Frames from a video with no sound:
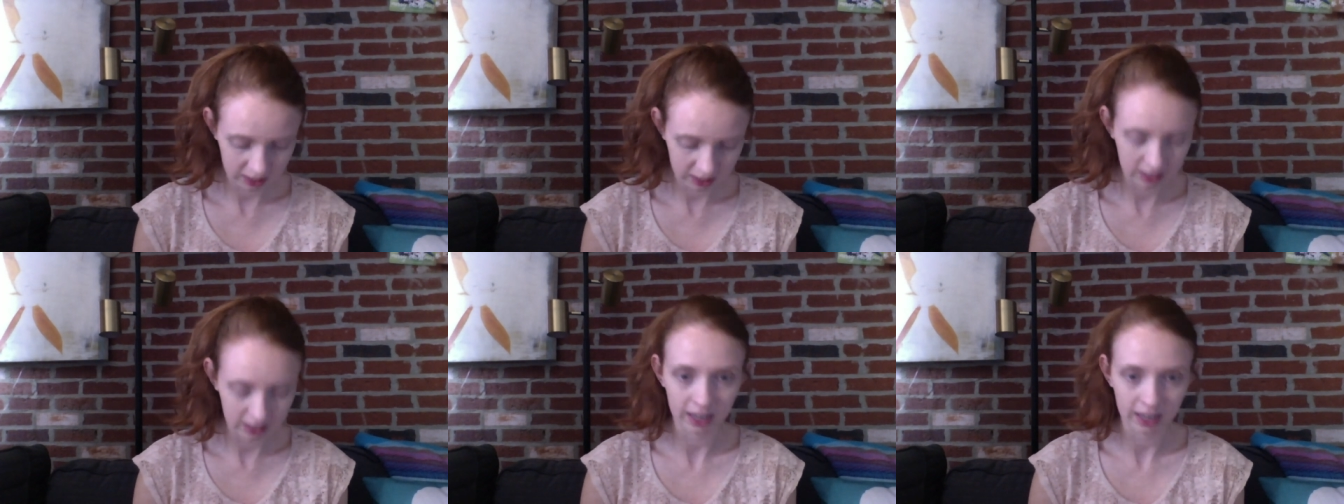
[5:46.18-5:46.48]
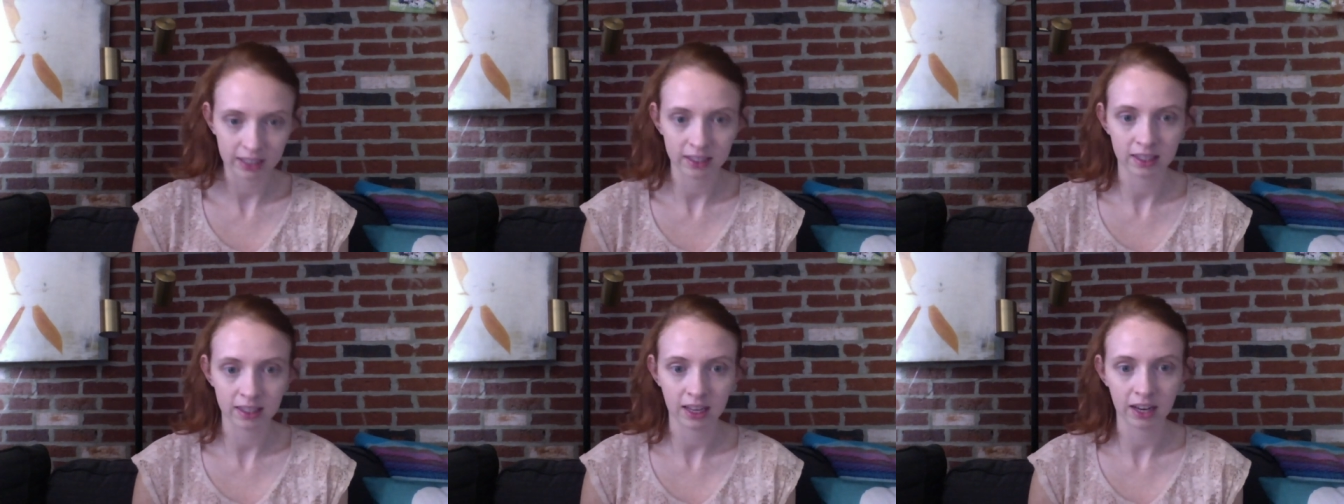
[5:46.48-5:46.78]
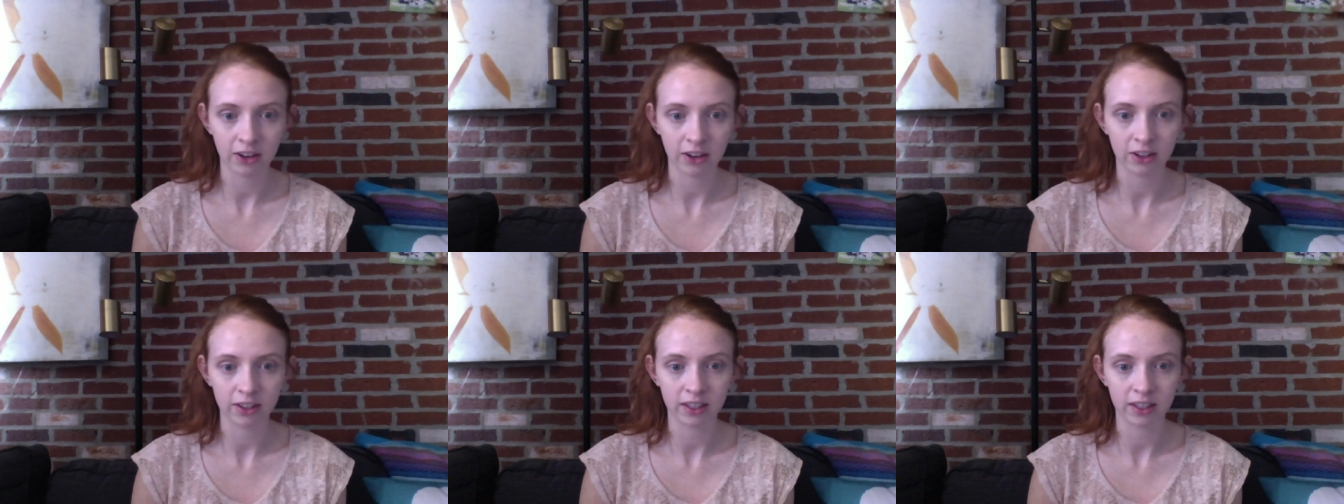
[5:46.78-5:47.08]
the next
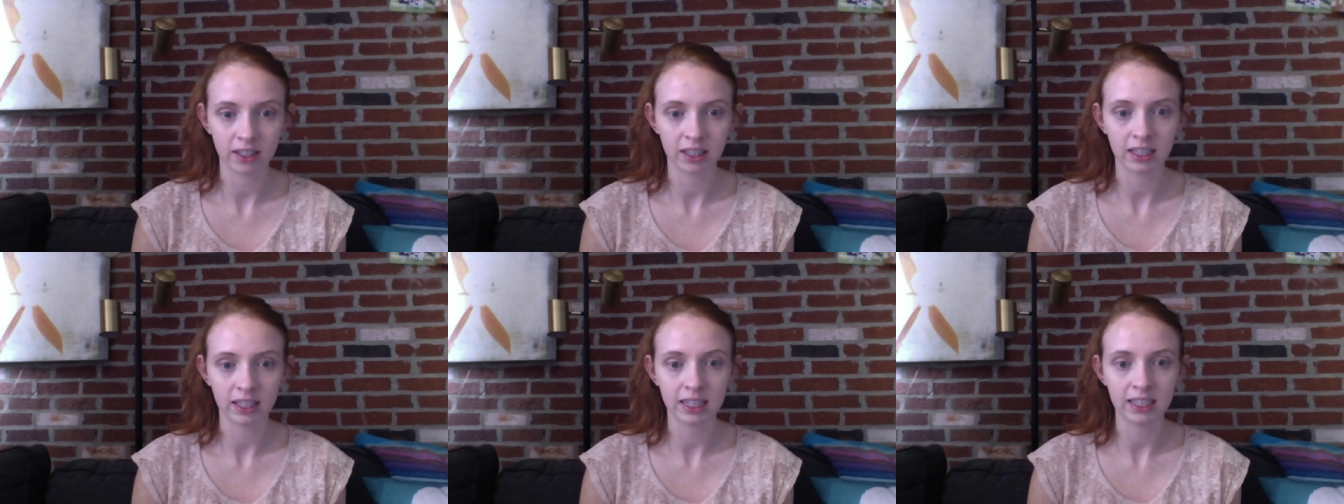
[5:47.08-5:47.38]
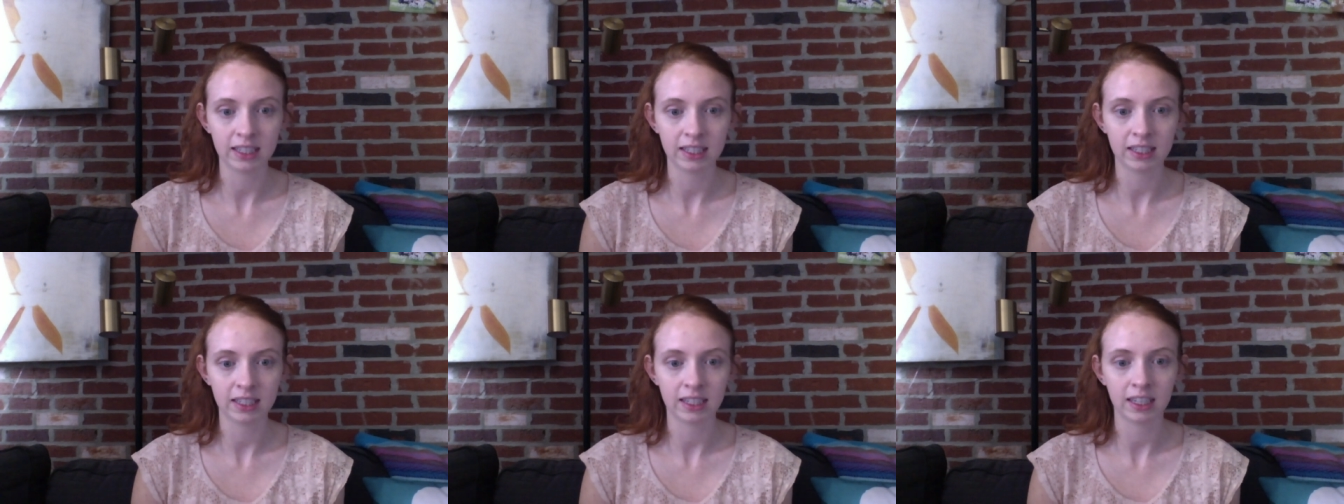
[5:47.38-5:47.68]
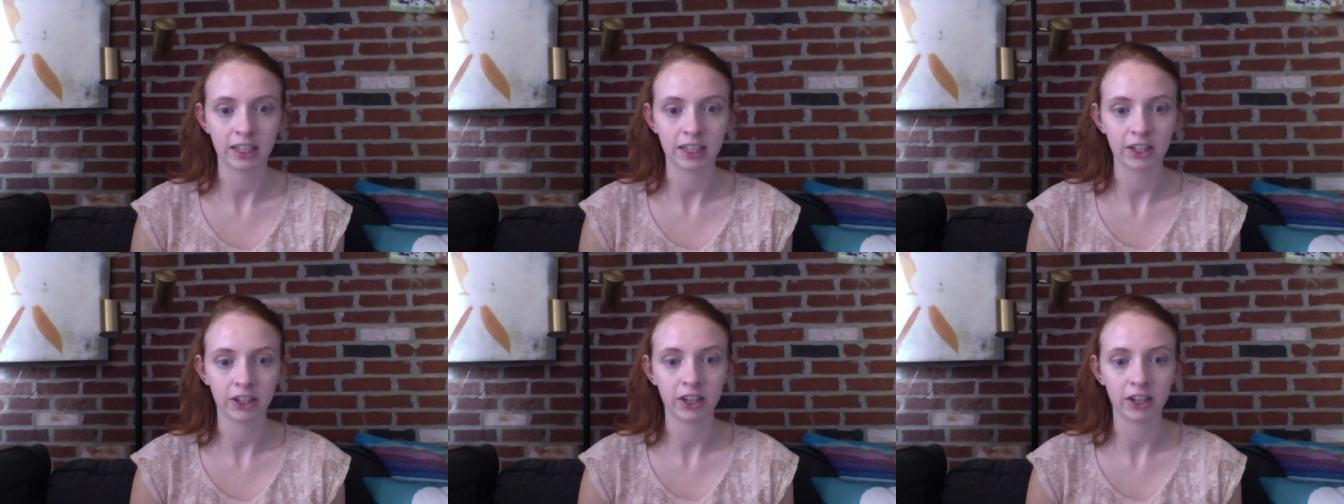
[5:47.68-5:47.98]
thing on the list
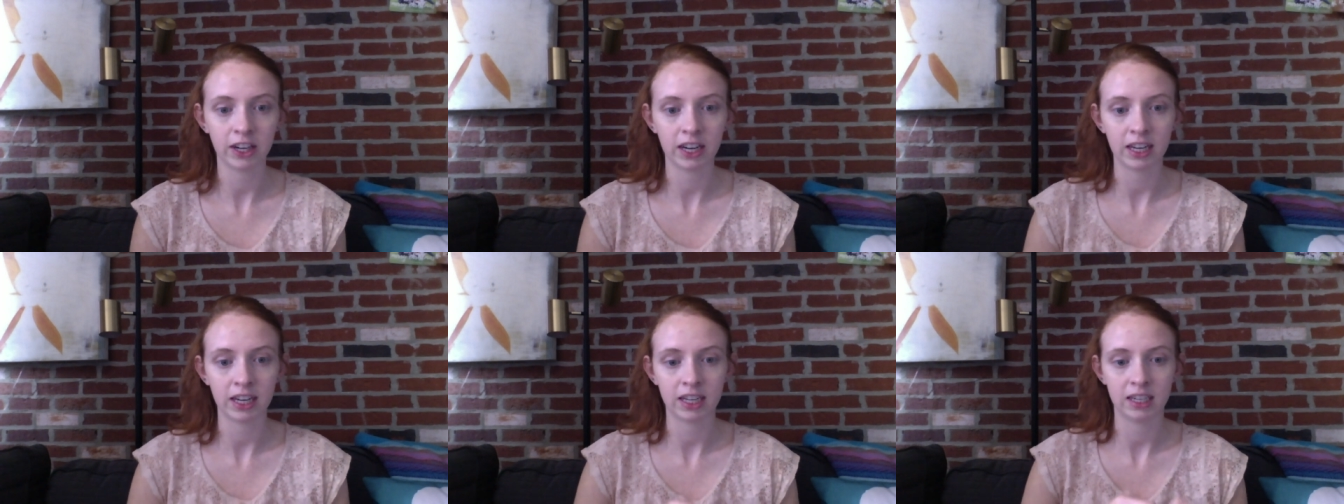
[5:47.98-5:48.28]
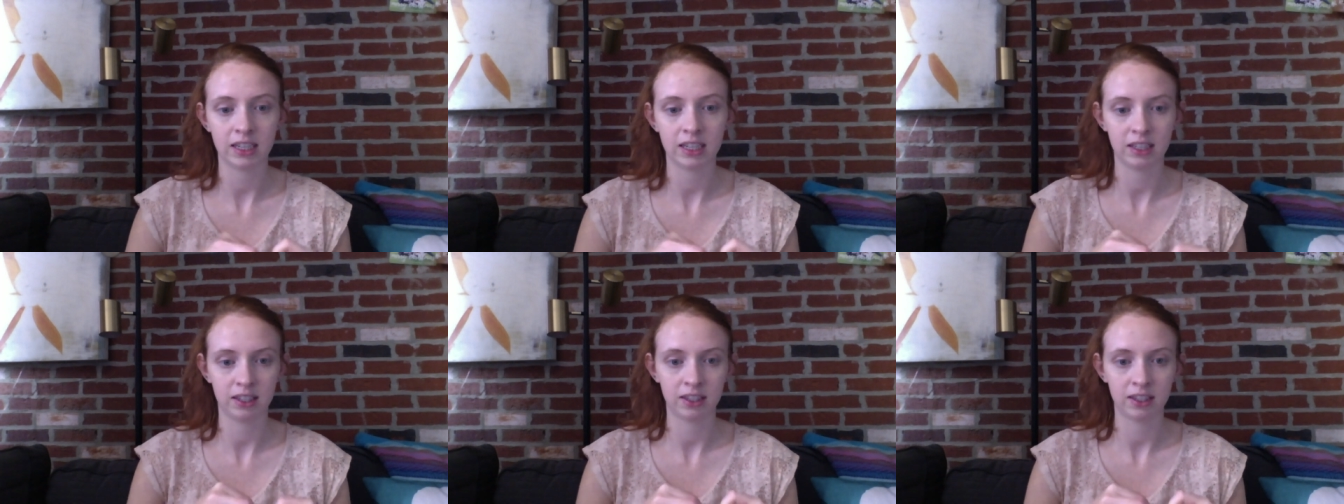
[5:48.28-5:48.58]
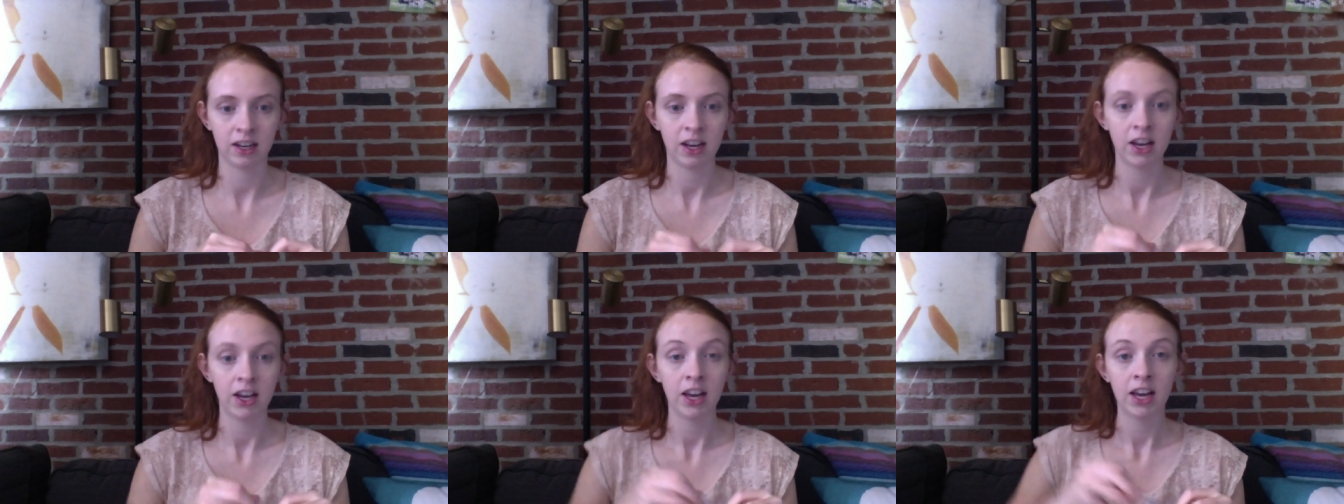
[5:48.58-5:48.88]
here is